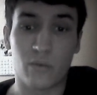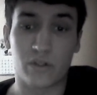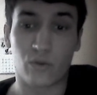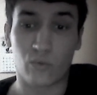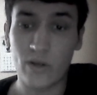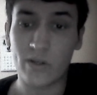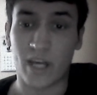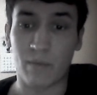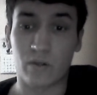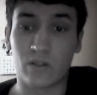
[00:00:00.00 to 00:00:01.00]
with the real
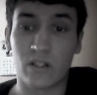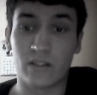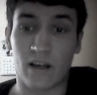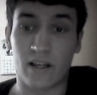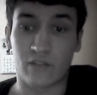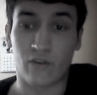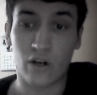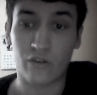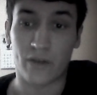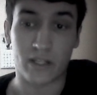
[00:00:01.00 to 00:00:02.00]
Campbell dying of
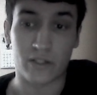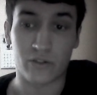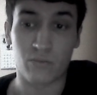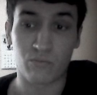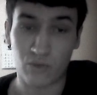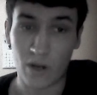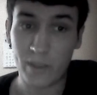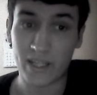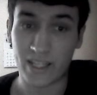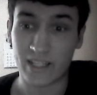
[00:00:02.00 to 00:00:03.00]
heart failures
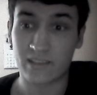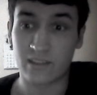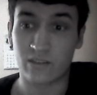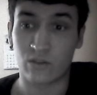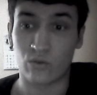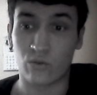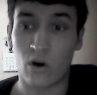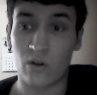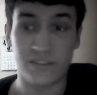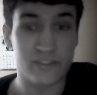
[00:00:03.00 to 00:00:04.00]
probably linked to
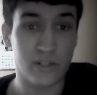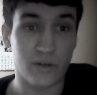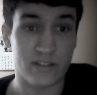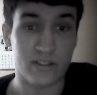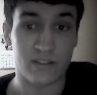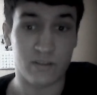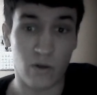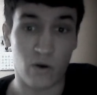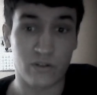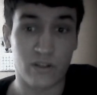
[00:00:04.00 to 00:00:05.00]
all the cigarettes that he
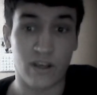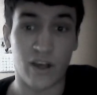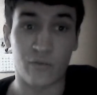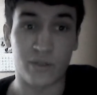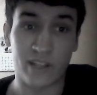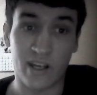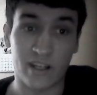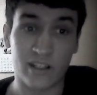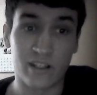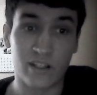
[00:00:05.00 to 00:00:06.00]
smoked every
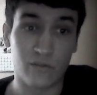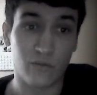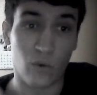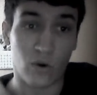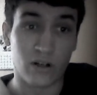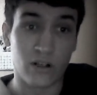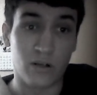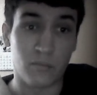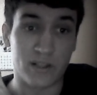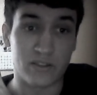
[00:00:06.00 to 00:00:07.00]
day for
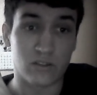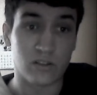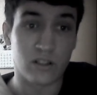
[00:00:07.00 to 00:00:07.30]
mental